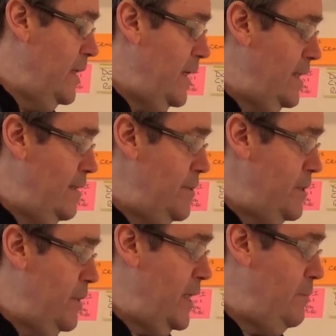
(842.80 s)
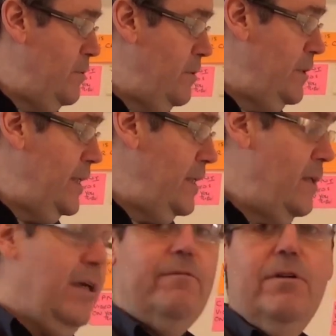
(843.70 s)
and there is a paper on there that
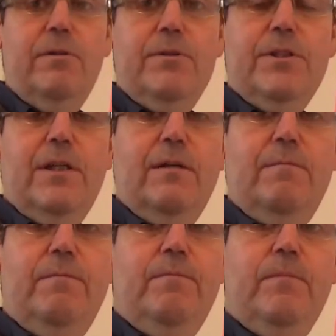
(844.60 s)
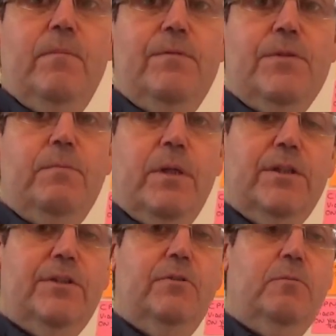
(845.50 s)
I wrote with some
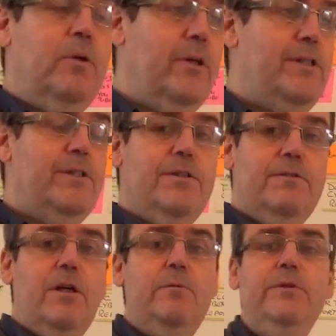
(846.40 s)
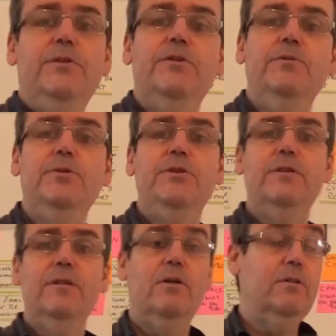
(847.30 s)
personal pointers, open sourced,
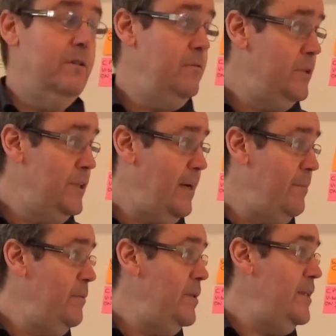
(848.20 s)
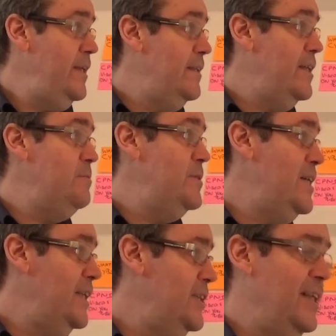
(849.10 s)
on what's happening with the Data
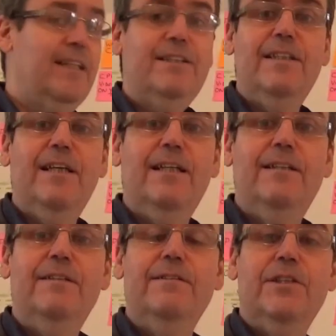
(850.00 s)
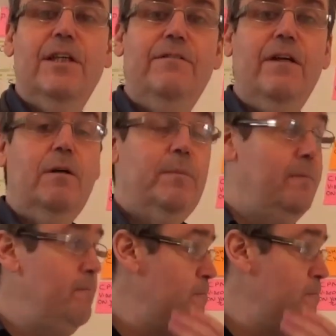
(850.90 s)
Protection Act and Safe Harbour.